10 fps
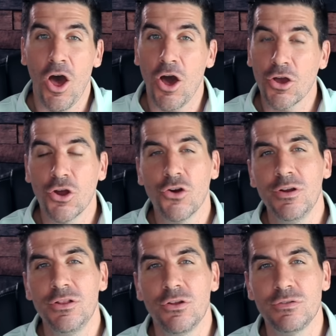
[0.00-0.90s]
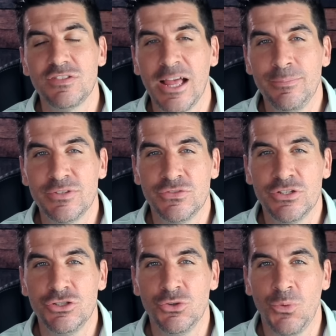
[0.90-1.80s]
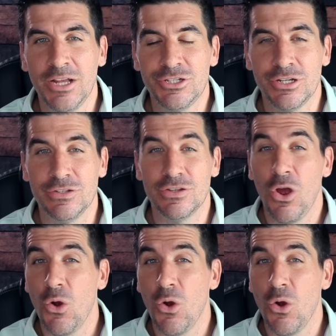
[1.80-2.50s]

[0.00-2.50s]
occur in those types of situations